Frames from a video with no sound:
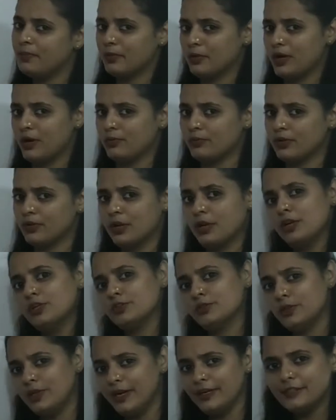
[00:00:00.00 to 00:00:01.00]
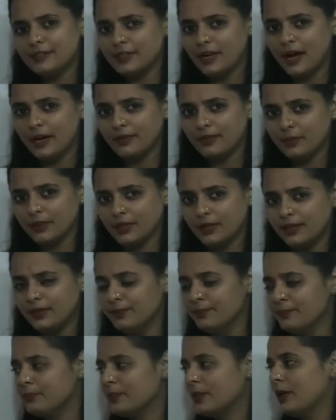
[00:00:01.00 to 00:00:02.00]
pronoun. So let's start with
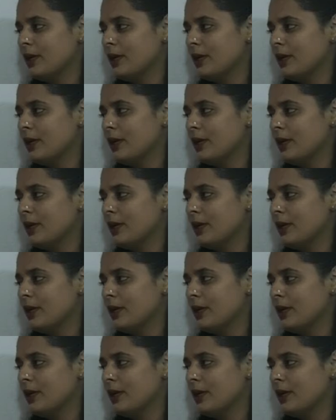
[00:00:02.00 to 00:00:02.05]
it.